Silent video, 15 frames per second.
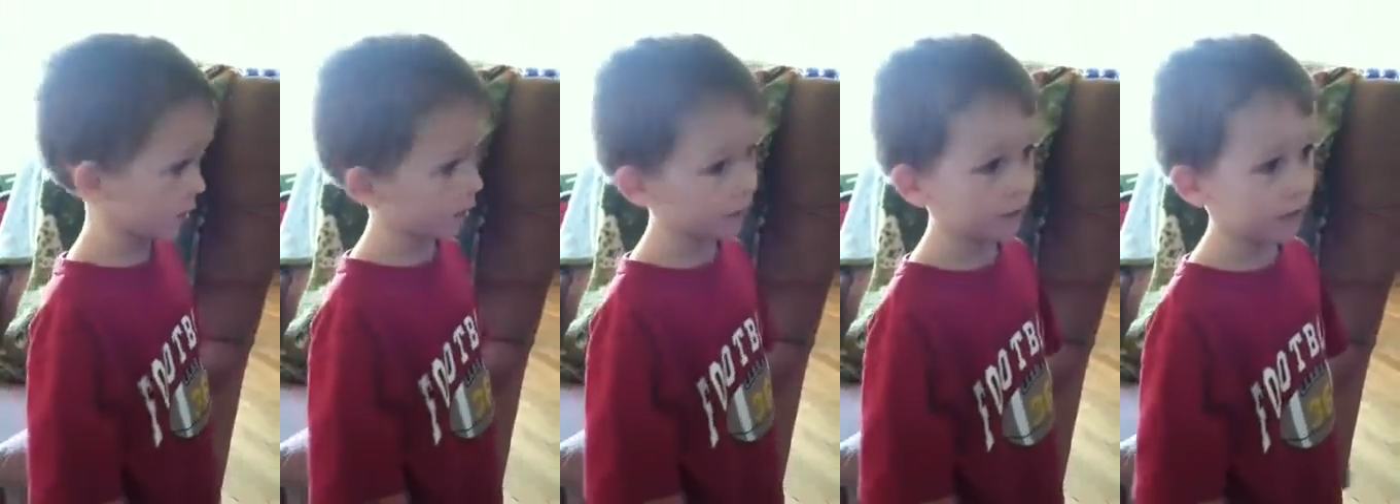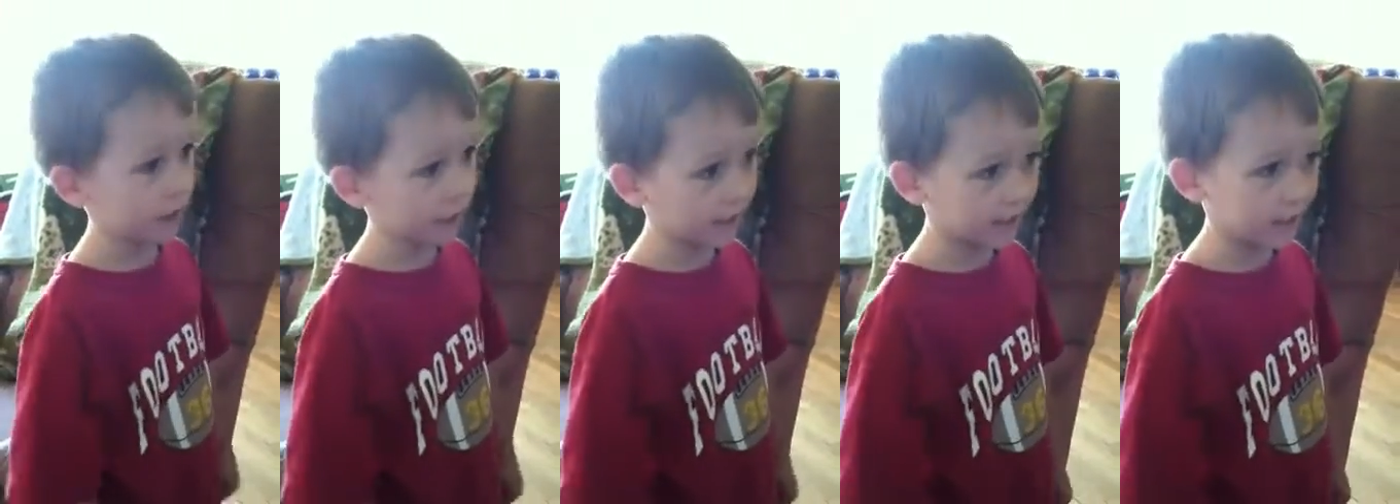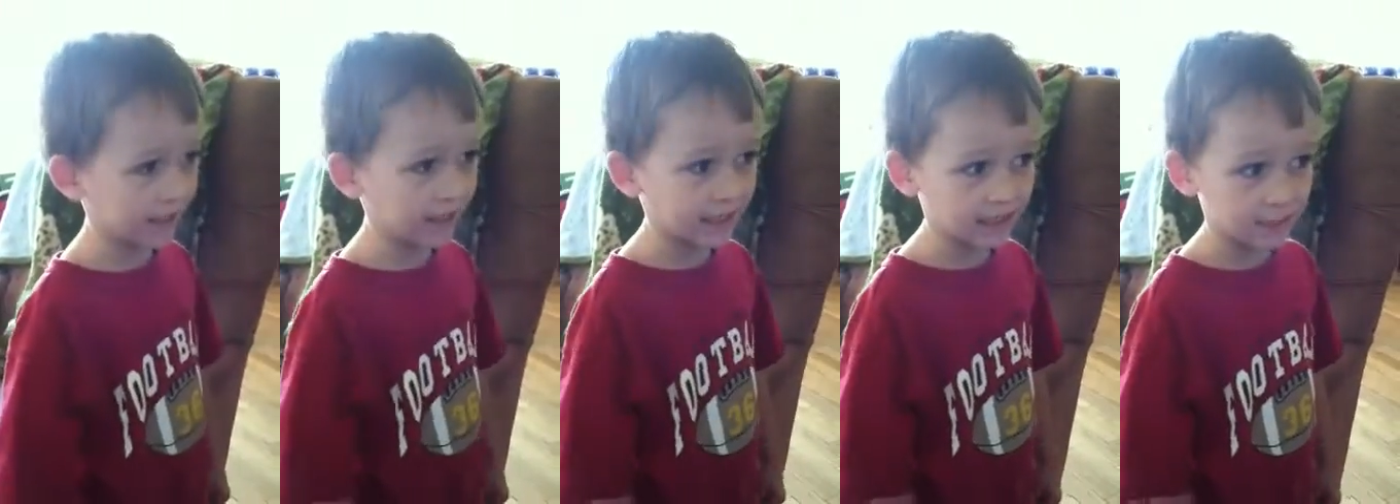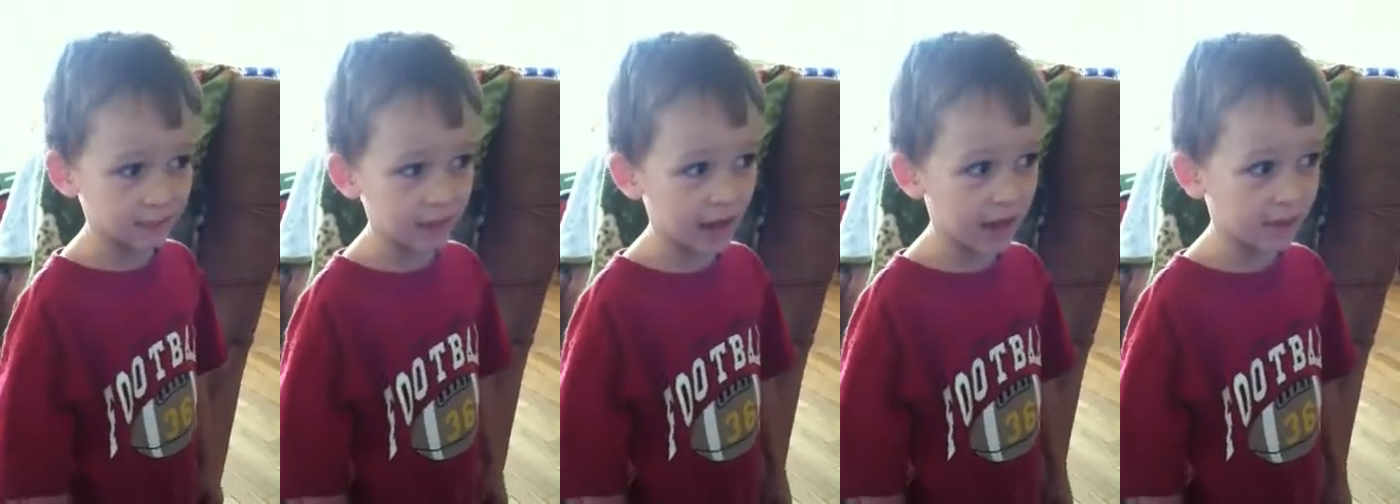then I can just
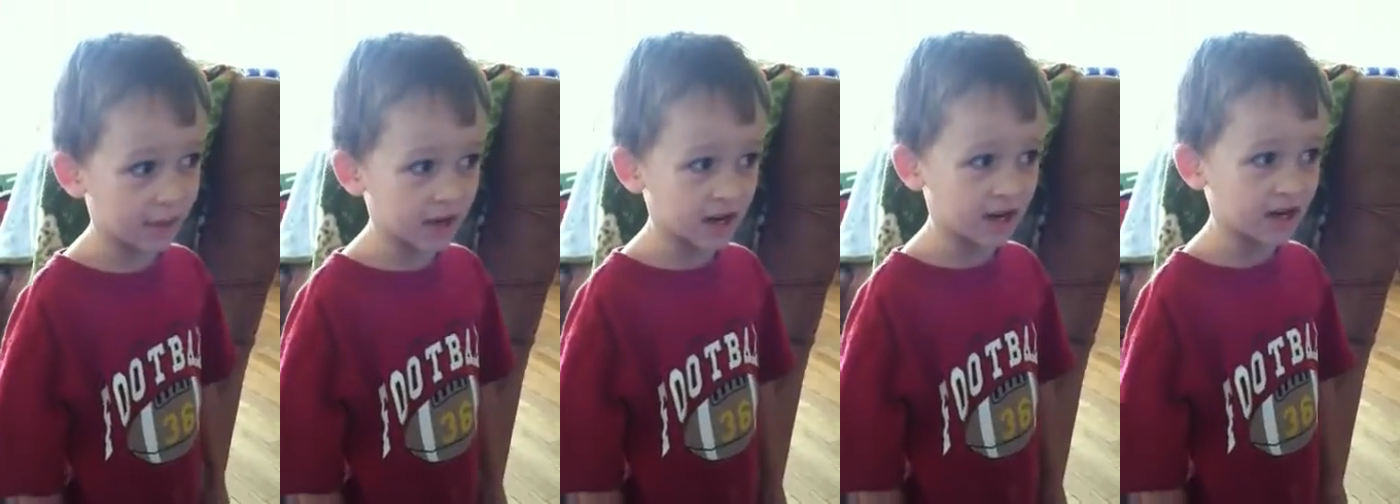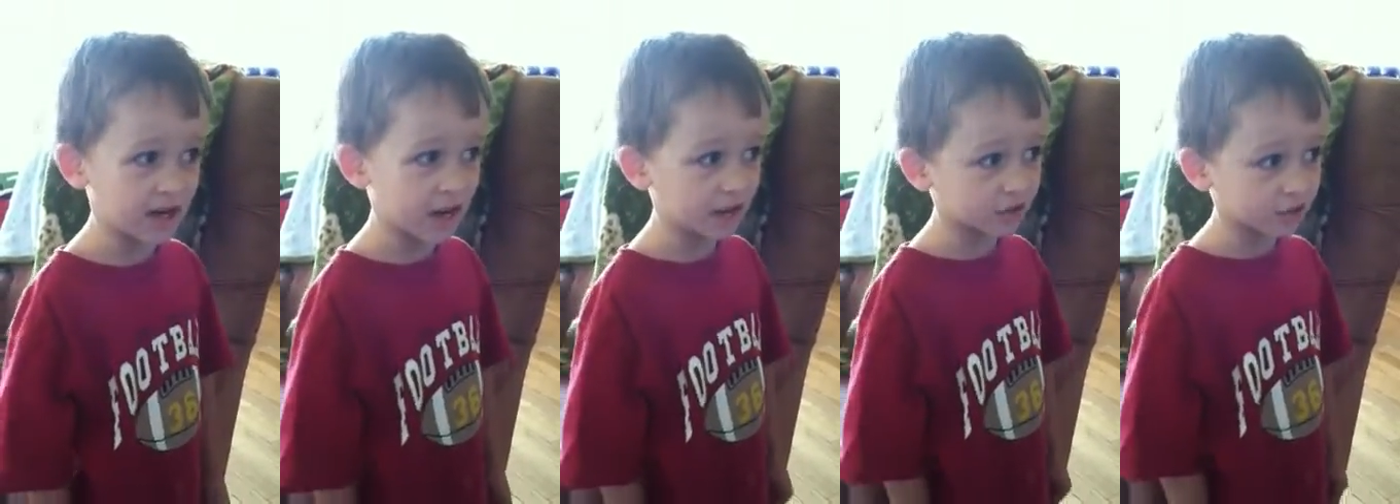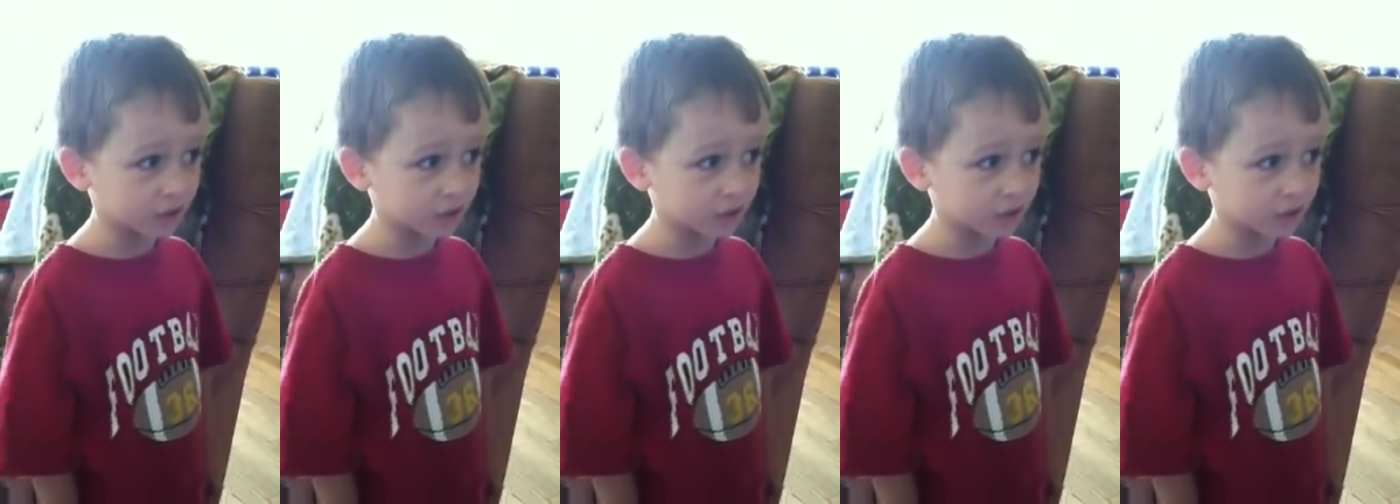play my DS